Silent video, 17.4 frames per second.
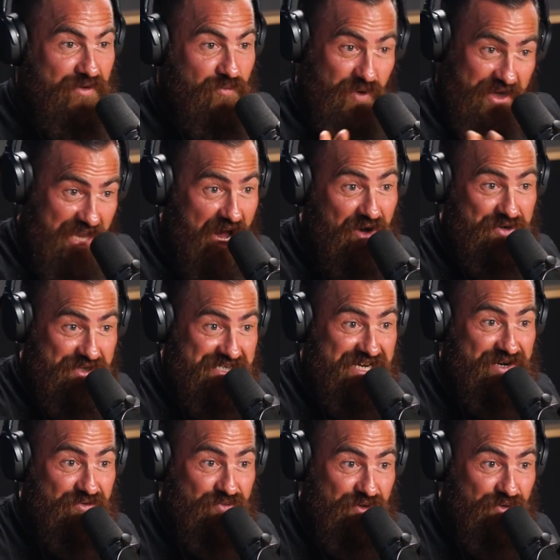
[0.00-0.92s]
we're going to
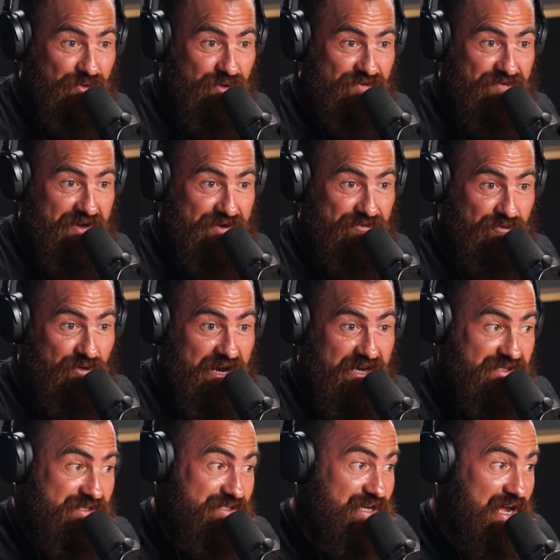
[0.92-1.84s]
dinner with all of our
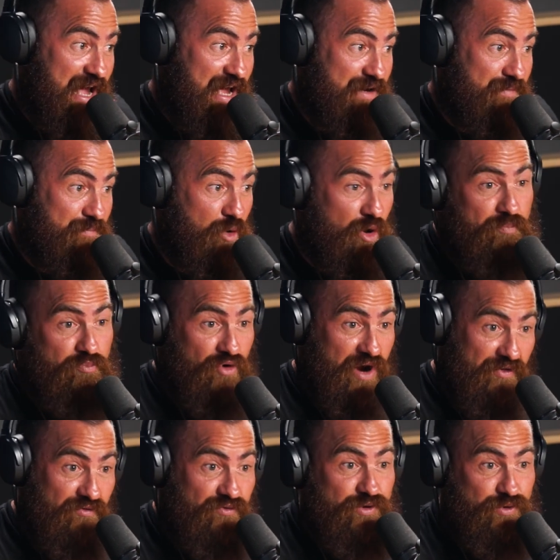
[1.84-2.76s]
friends at my
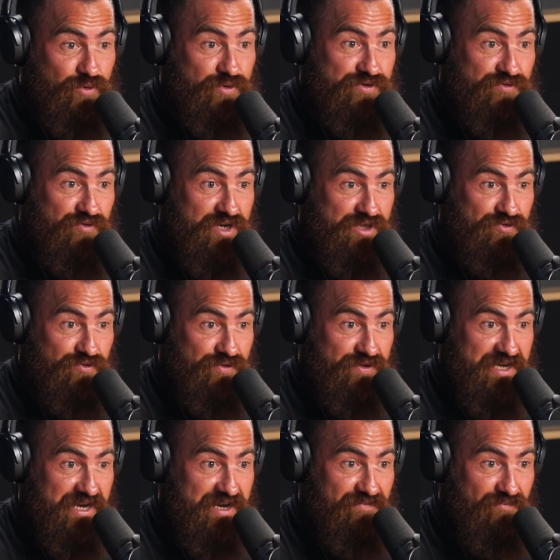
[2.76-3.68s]
brother in law's
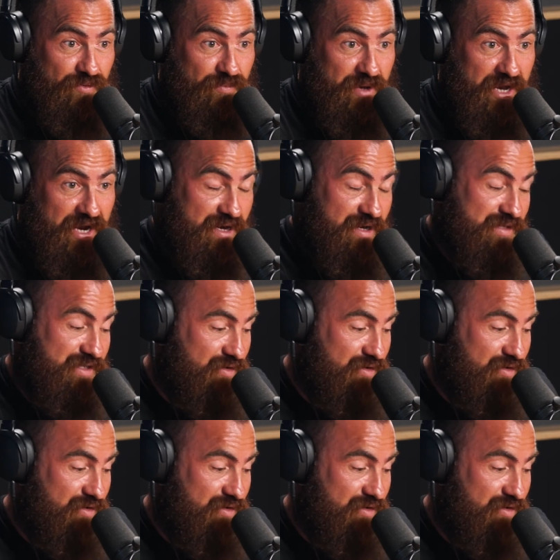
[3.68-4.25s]
restaurant down in Robina.